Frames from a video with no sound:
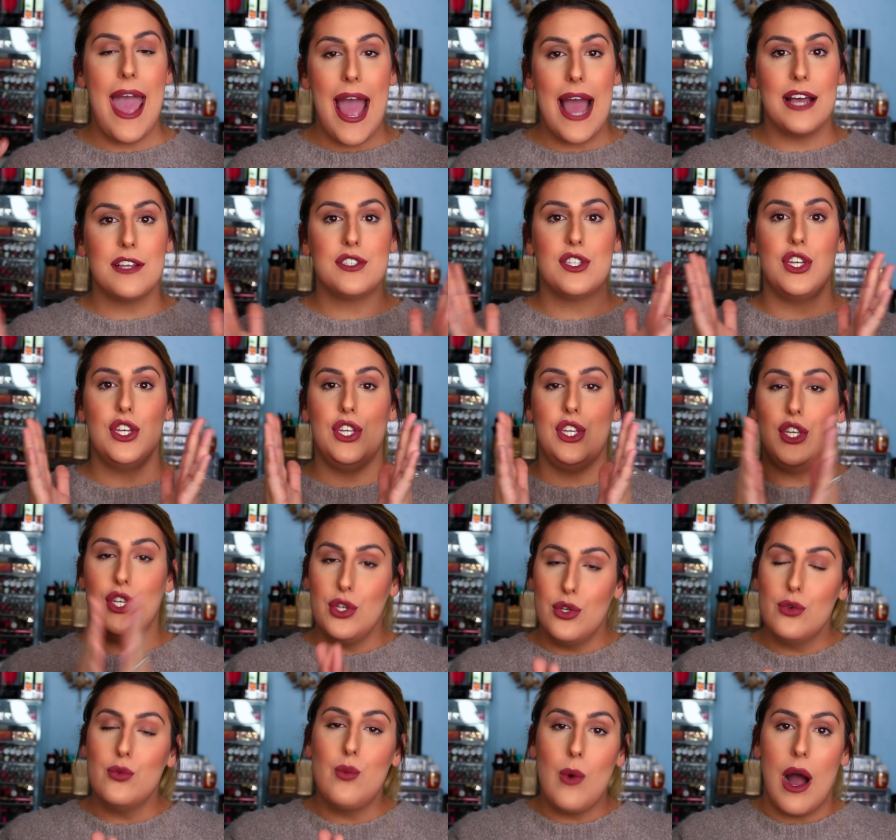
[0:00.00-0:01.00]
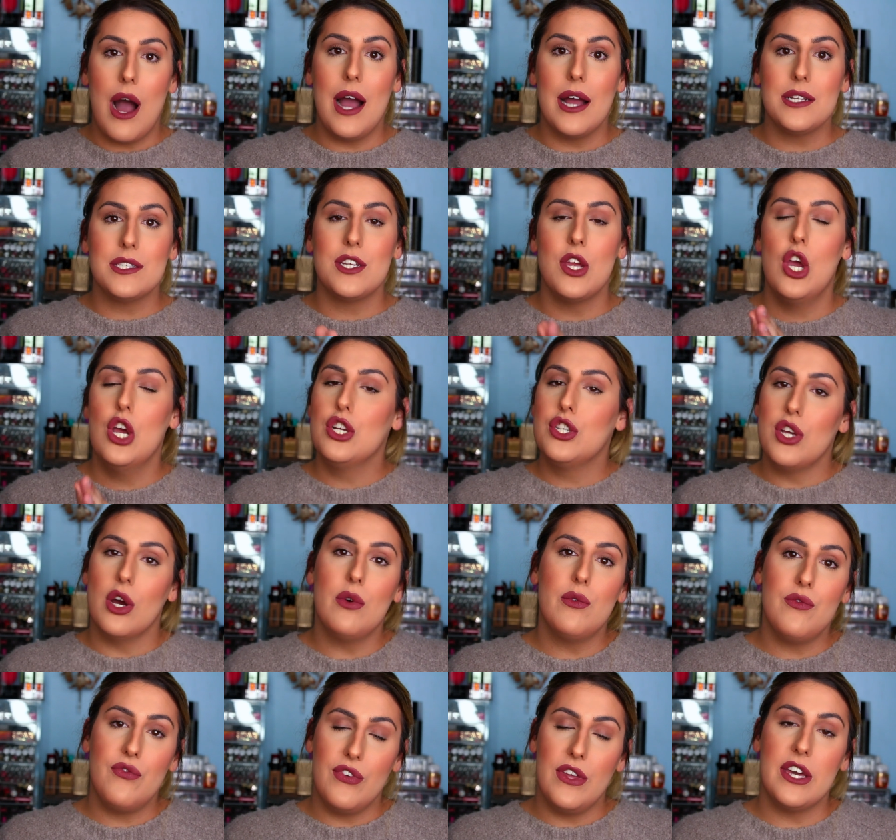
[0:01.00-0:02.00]
as you want.
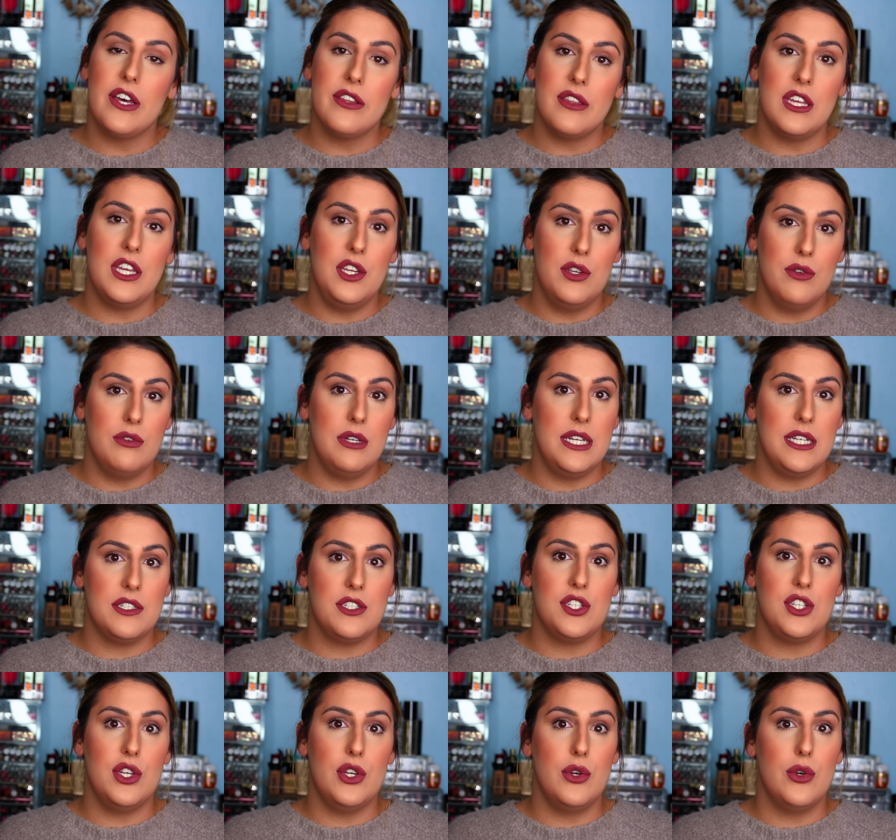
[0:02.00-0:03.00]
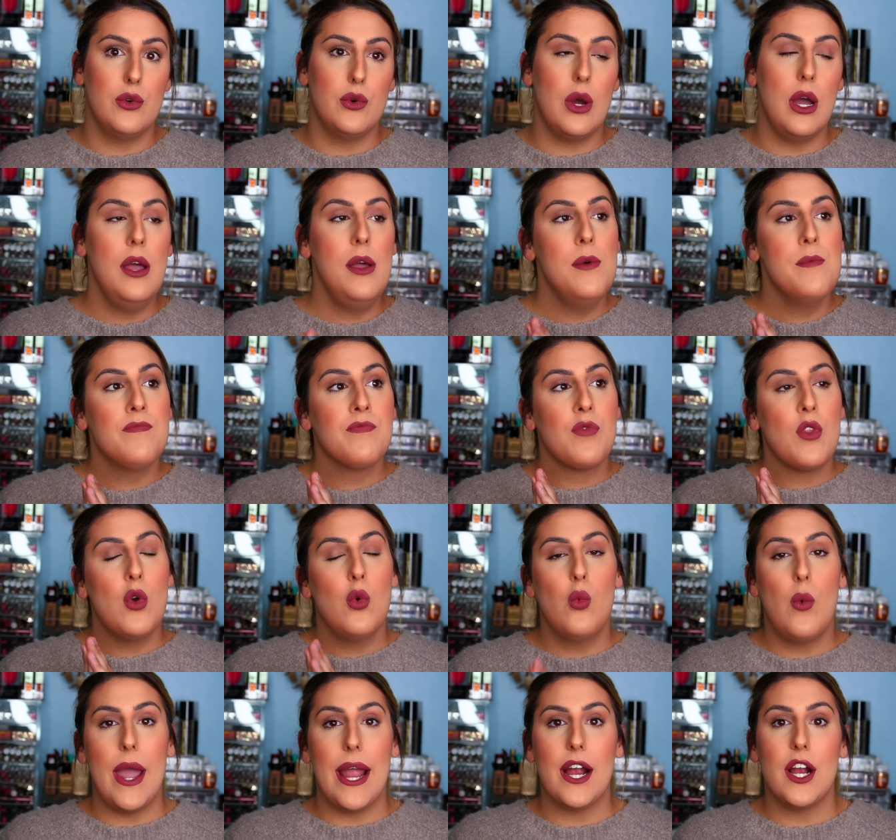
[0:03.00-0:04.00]
Don't feel that you need to
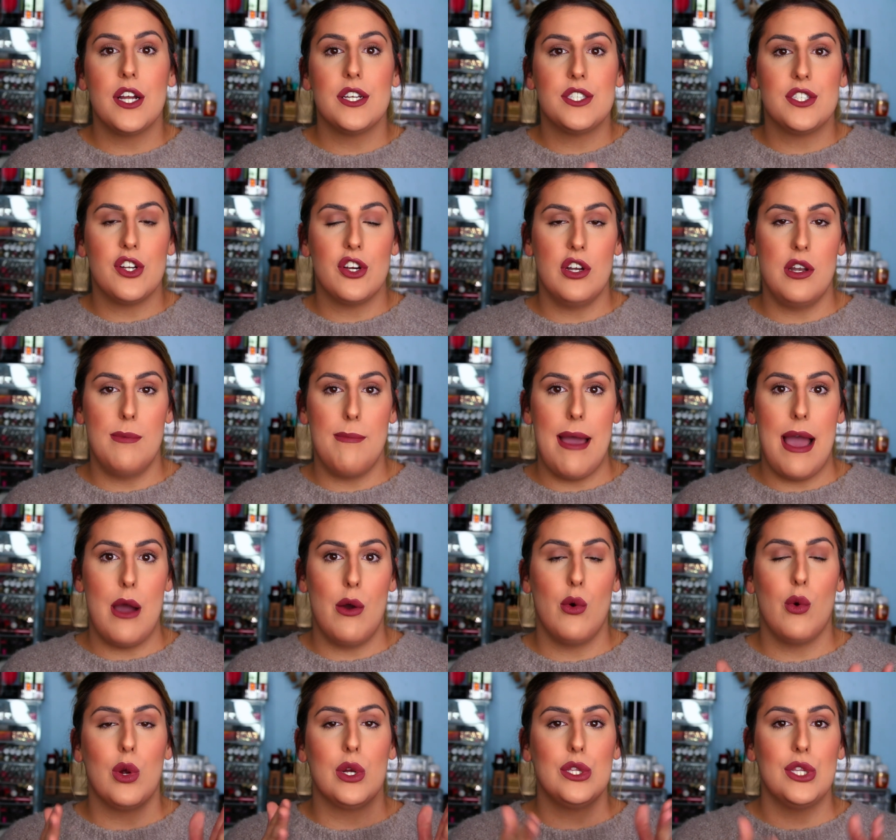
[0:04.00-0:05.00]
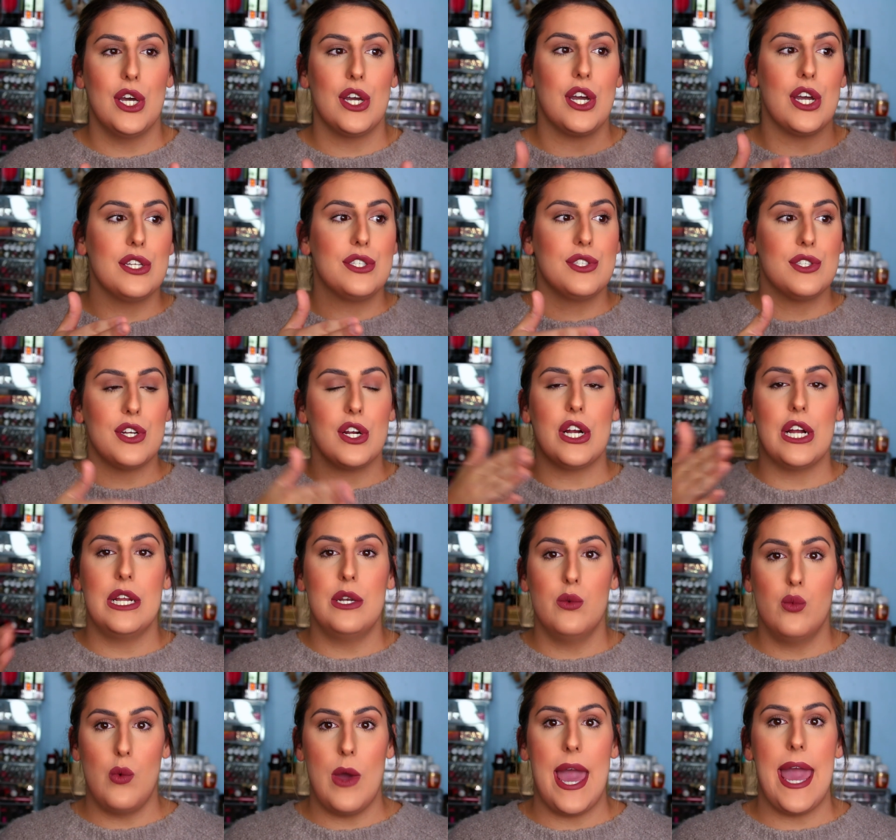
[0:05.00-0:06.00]
wear a certain amount or look a
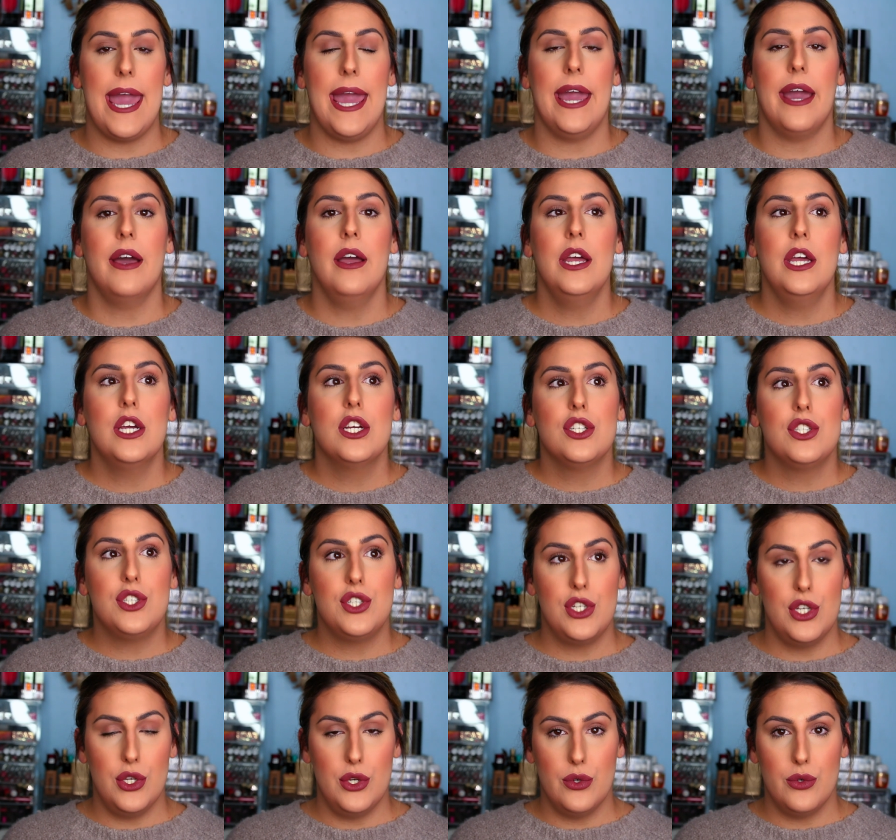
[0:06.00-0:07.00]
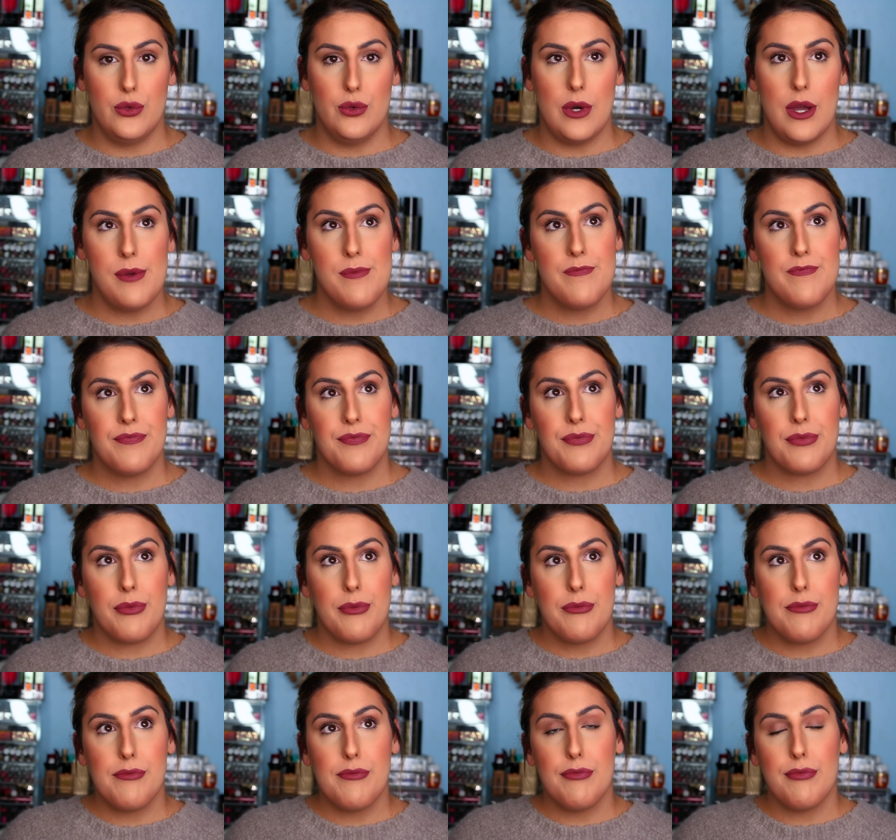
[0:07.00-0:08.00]
certain way to
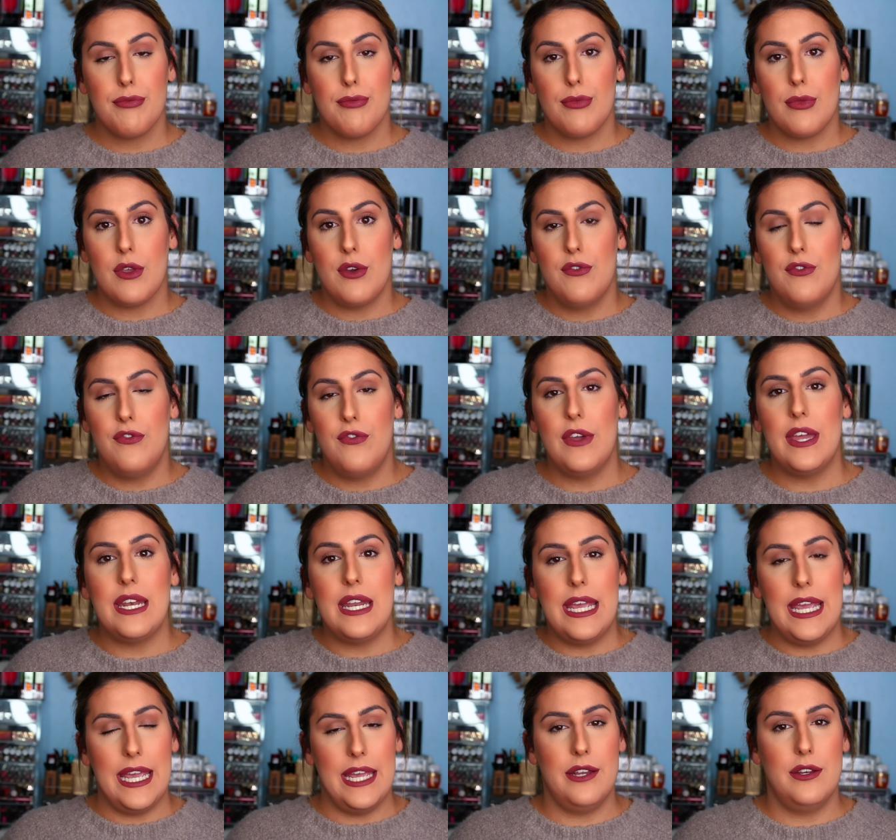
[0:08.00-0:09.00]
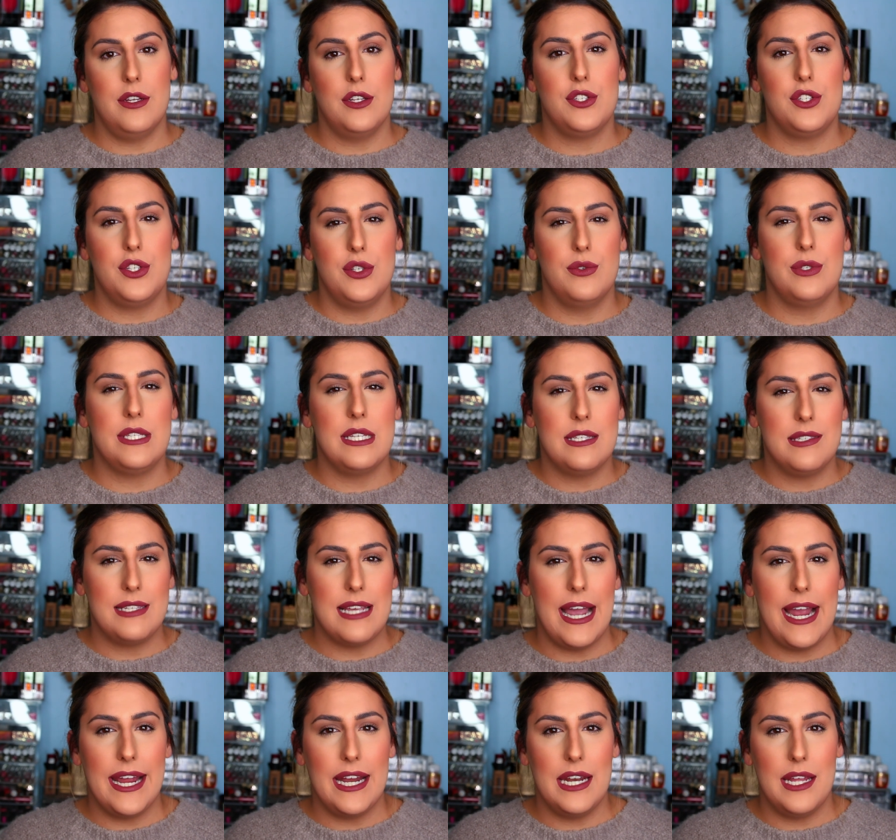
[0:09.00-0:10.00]
fit into
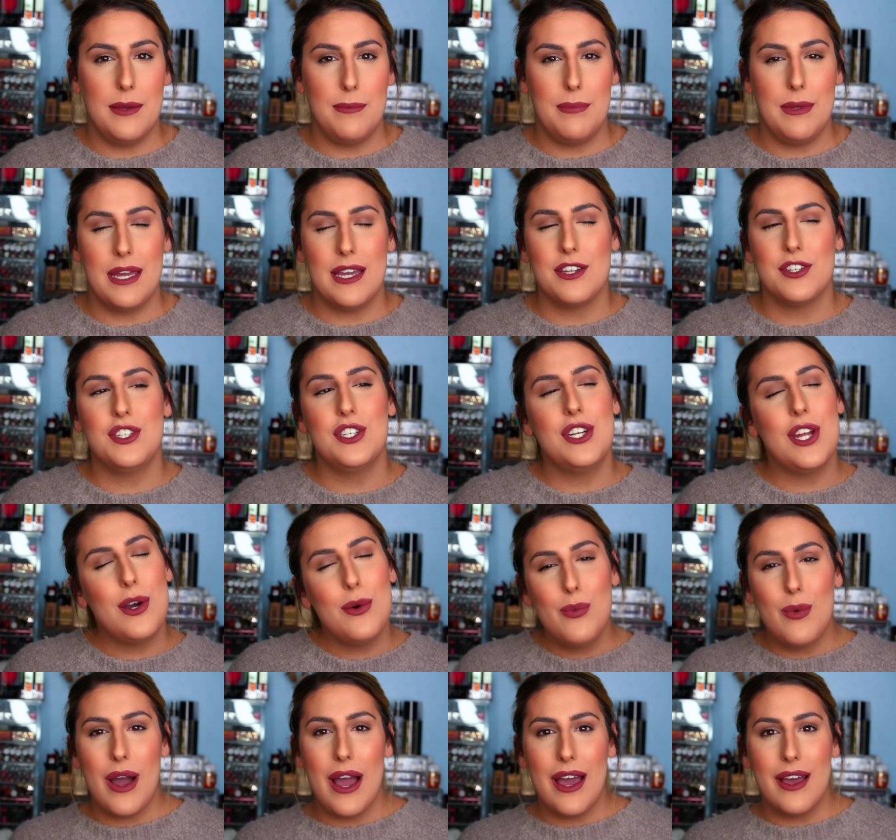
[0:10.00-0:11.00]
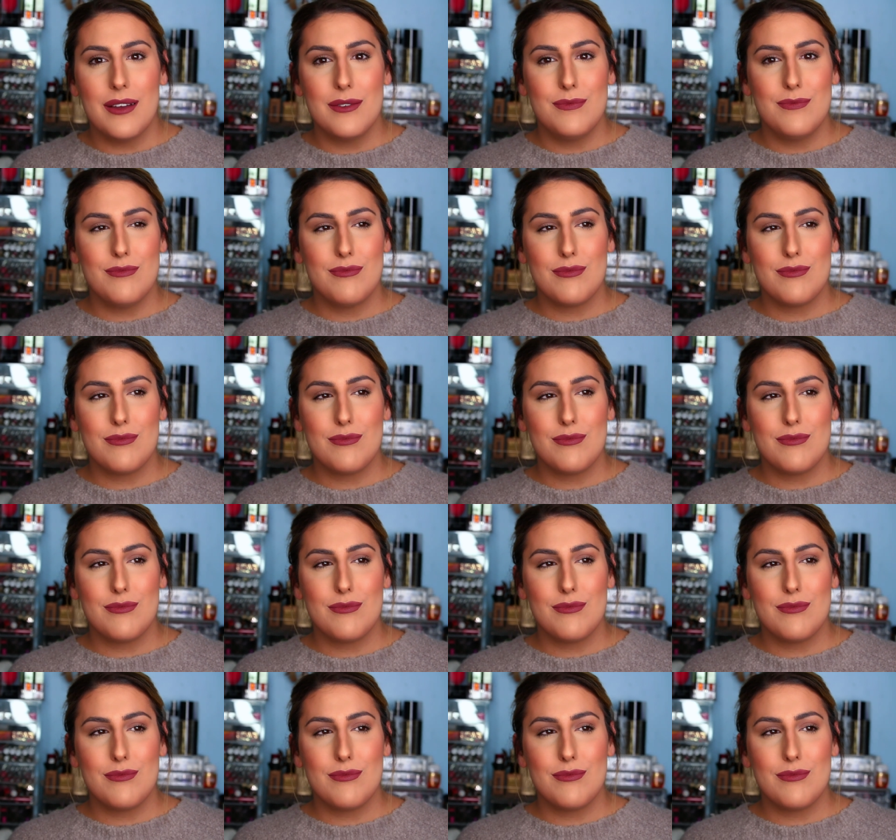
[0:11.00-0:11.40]
society, because you know what,